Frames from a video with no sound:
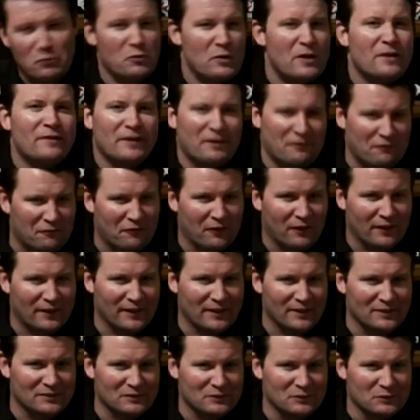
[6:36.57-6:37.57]
really
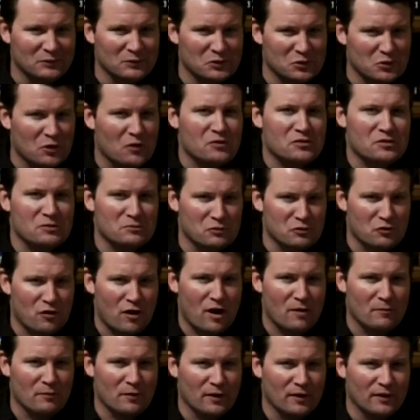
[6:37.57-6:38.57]
funny to start some
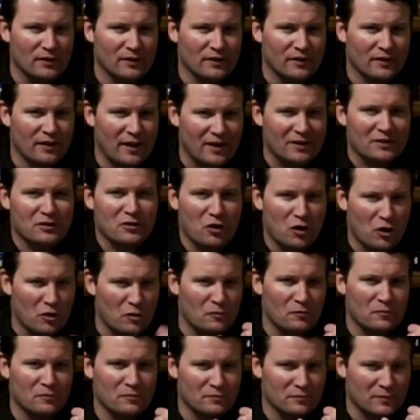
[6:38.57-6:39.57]
drama and
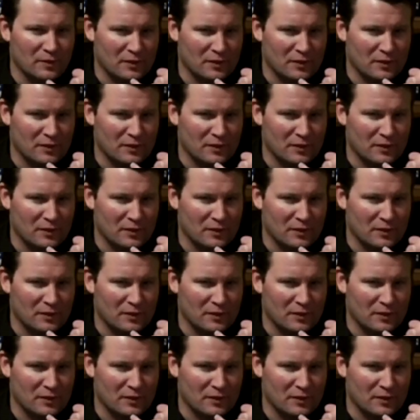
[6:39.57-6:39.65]
call